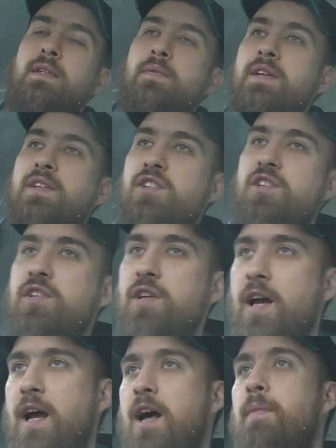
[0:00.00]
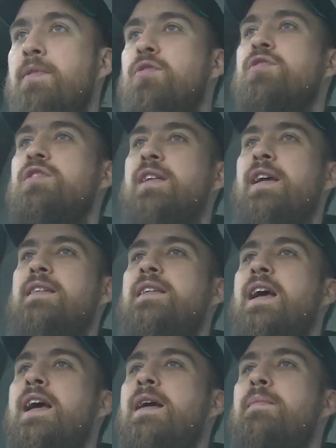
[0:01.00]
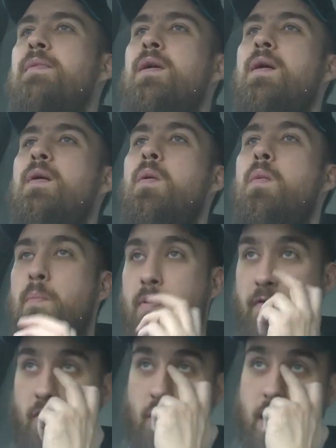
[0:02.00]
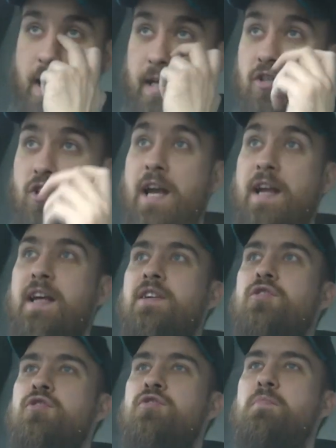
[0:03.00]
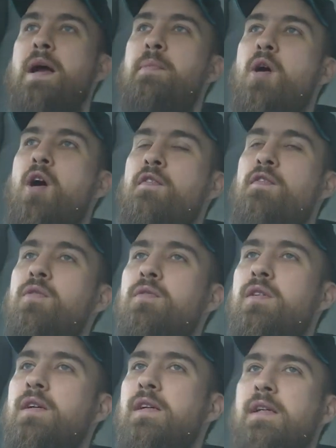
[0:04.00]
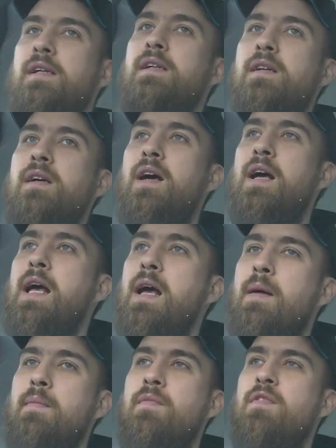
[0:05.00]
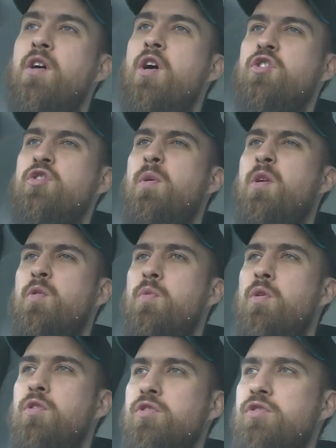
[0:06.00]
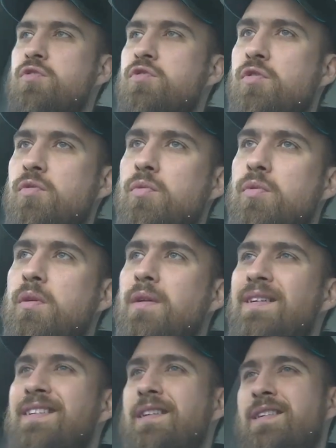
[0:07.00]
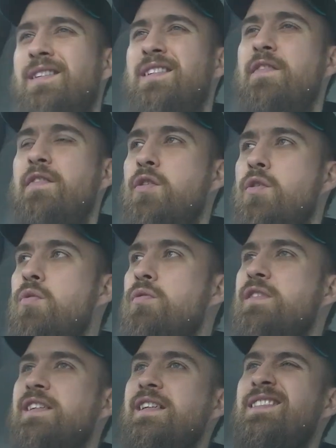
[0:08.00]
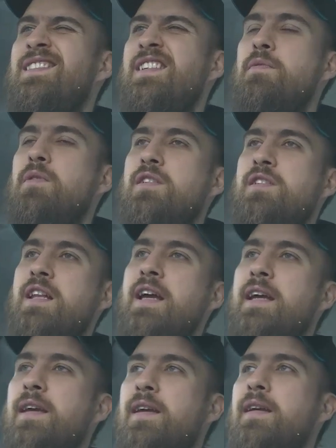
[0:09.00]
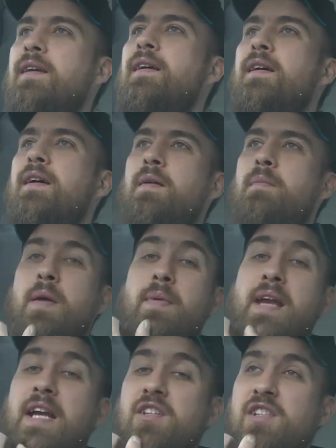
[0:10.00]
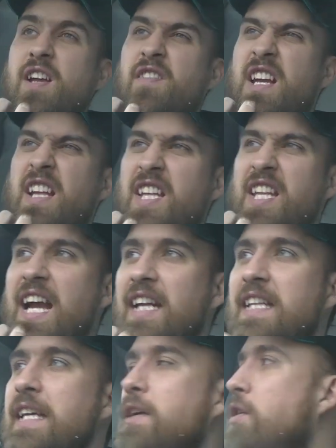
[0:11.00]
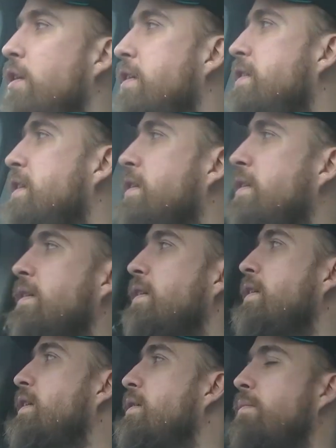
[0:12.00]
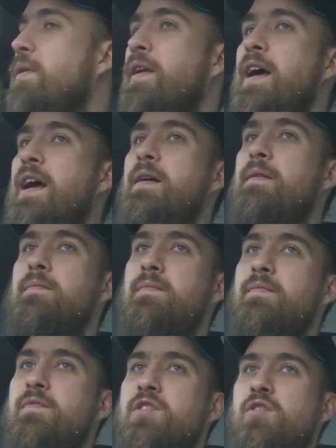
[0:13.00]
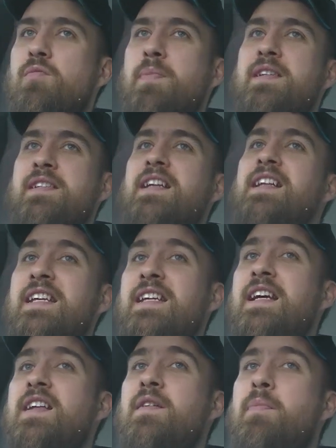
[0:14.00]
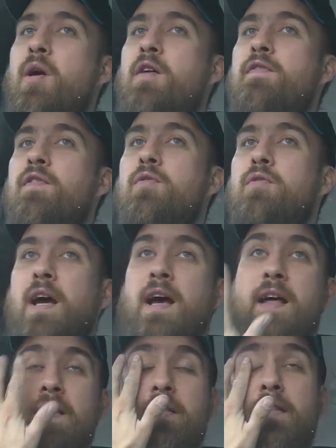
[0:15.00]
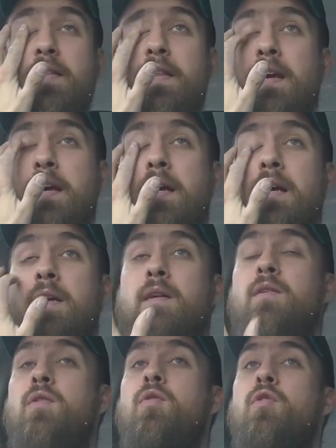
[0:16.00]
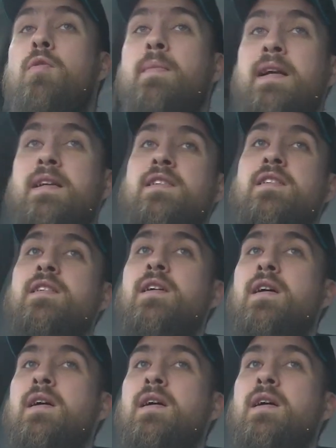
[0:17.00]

which I'll be using next time before I try use my Power Float. They are smaller walls though, so give it a go and see what it's like. Maybe I just haven't got the technique on it yet. But so basically, yeah, the Power Float and the Collomix,